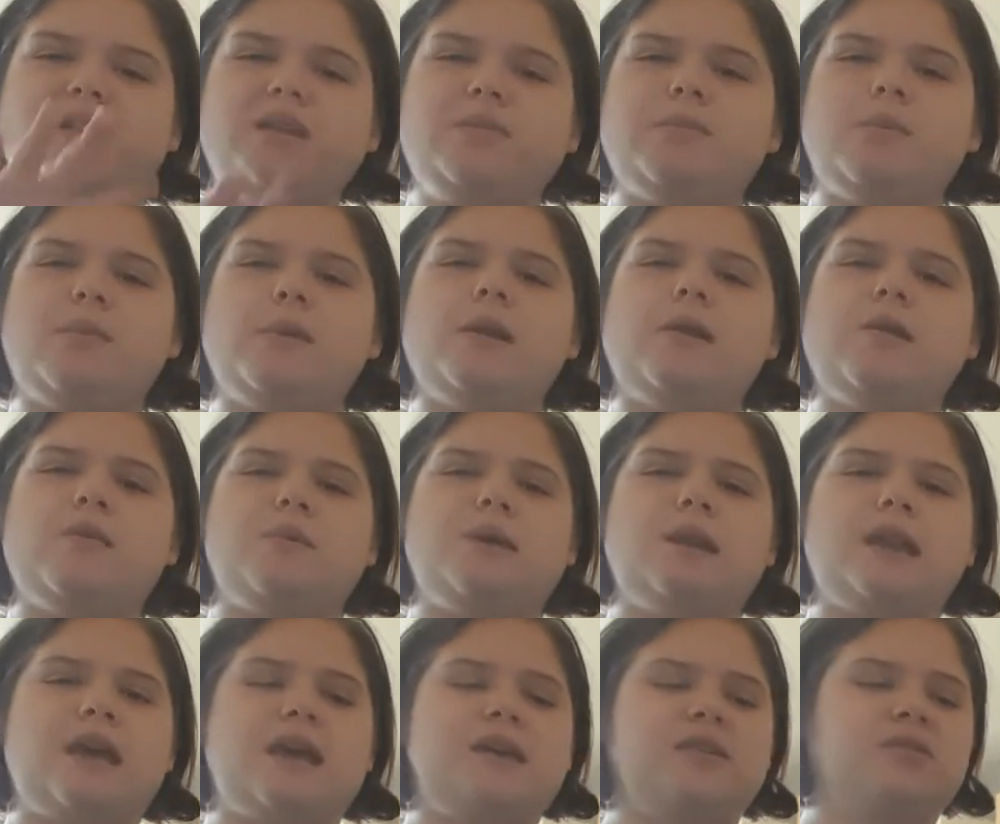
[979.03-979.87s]
Maybe a little
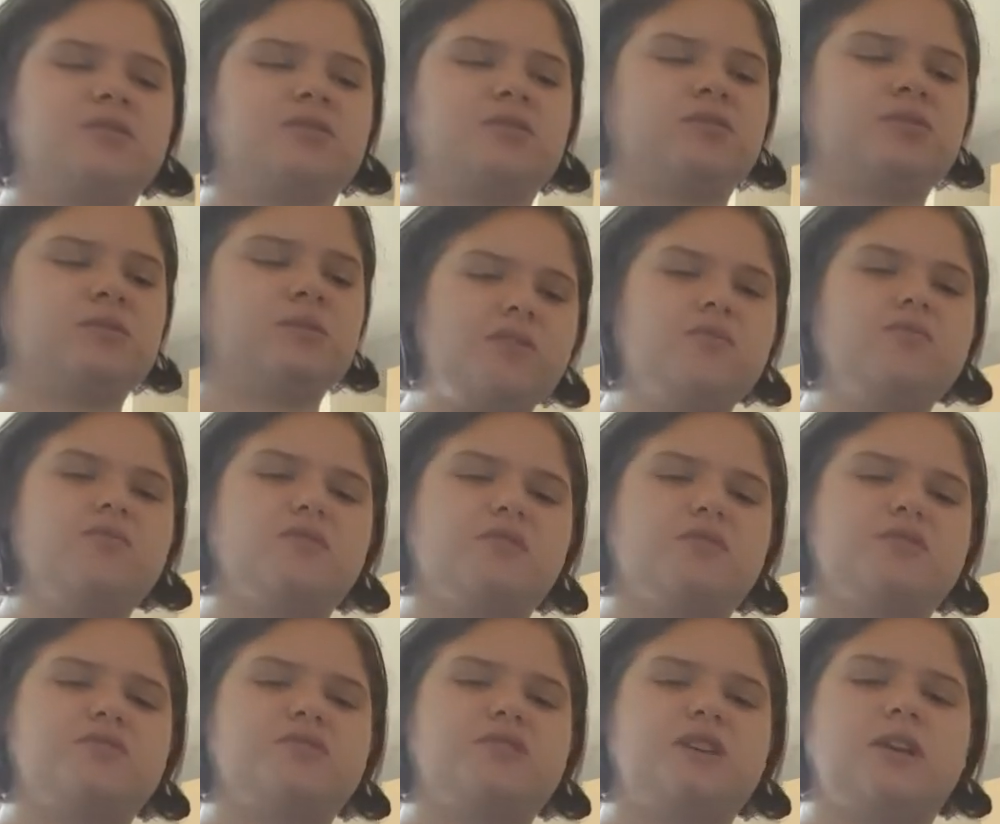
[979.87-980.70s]
bit less
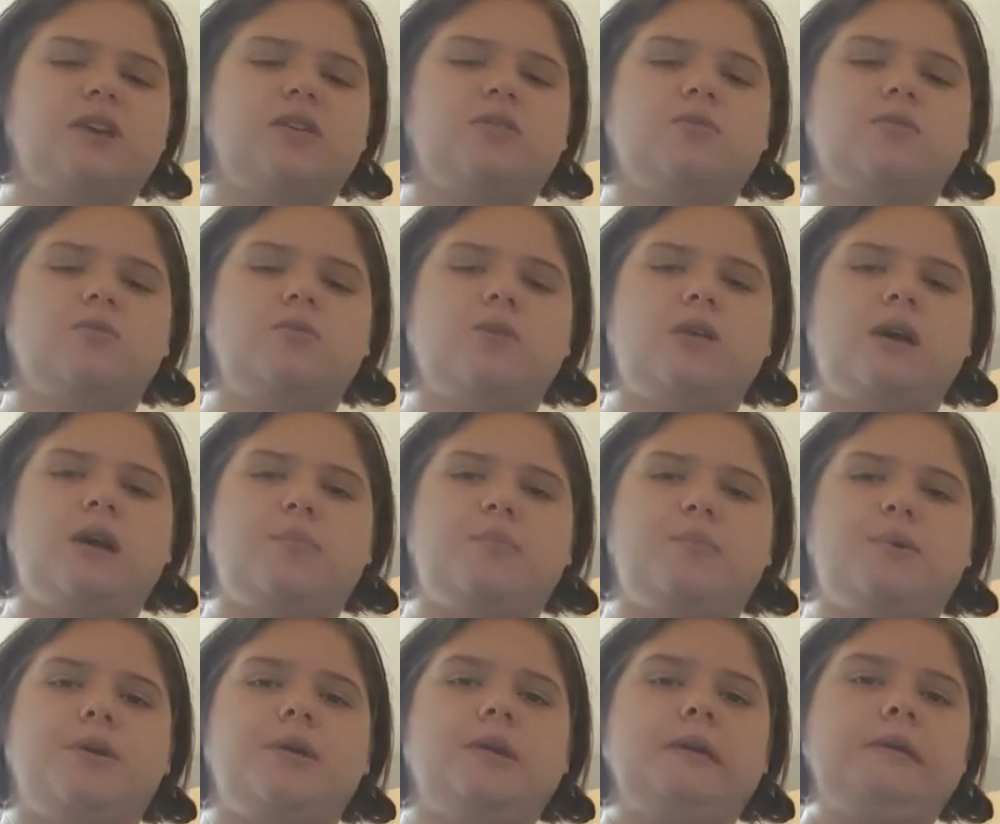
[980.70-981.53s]
frosting and all
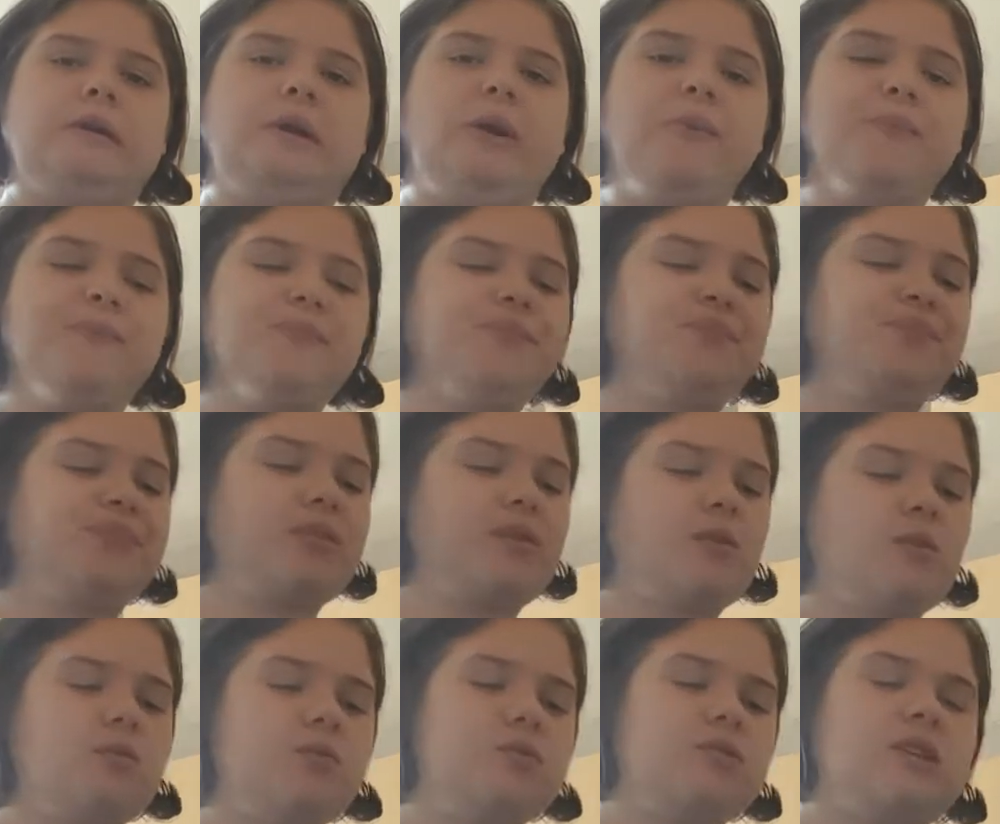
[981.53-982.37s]
that, but
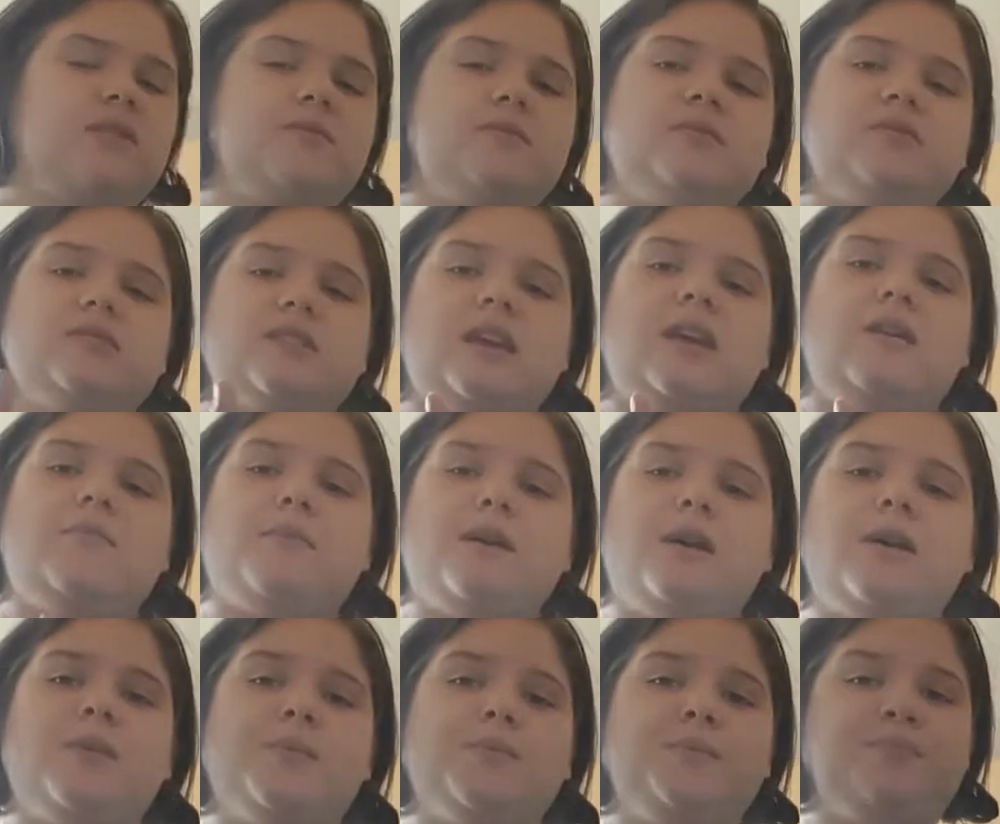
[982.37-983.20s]
altogether this came
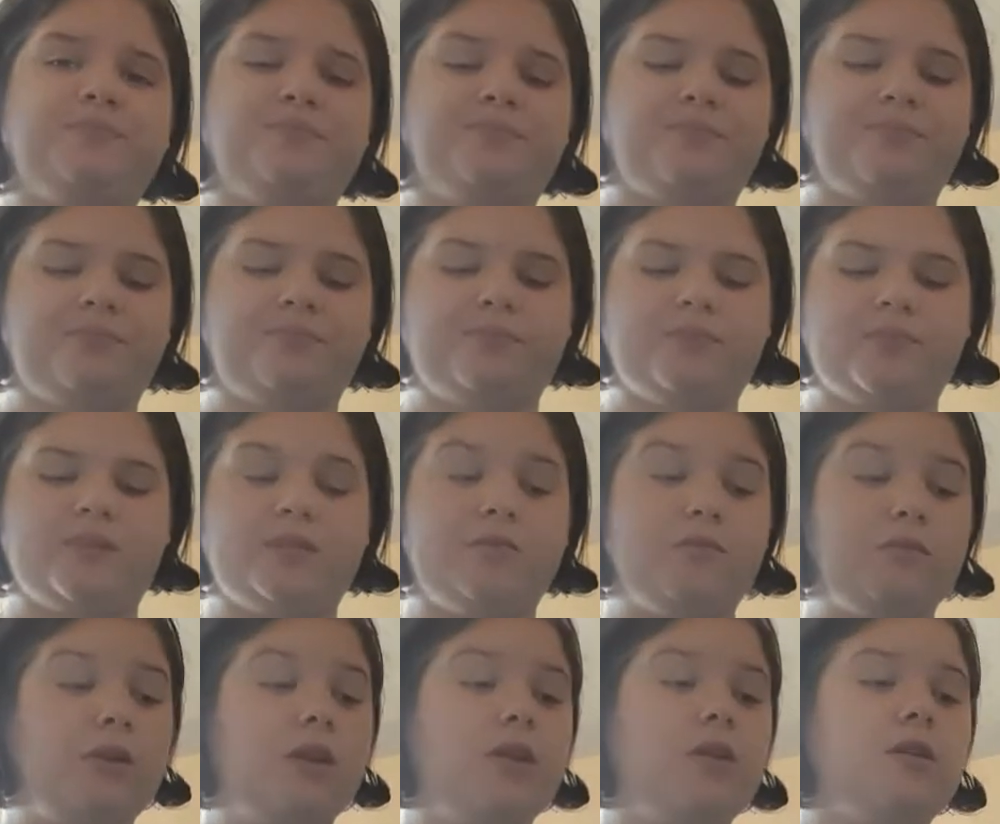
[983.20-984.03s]
out
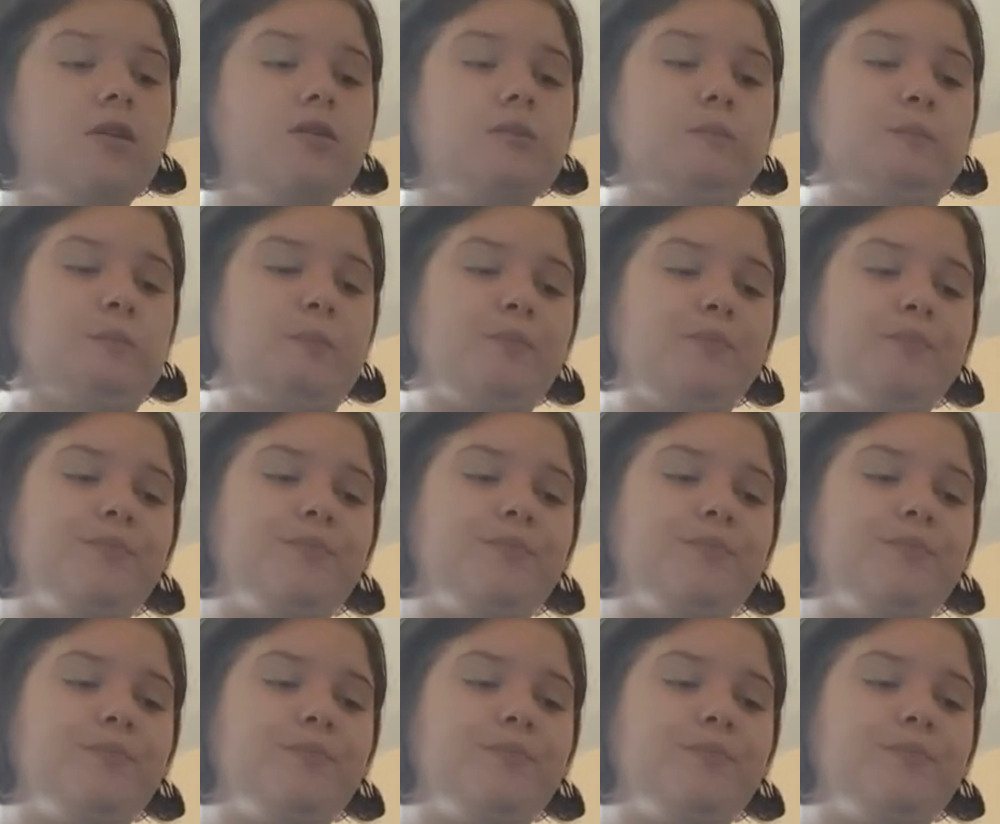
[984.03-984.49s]
really good.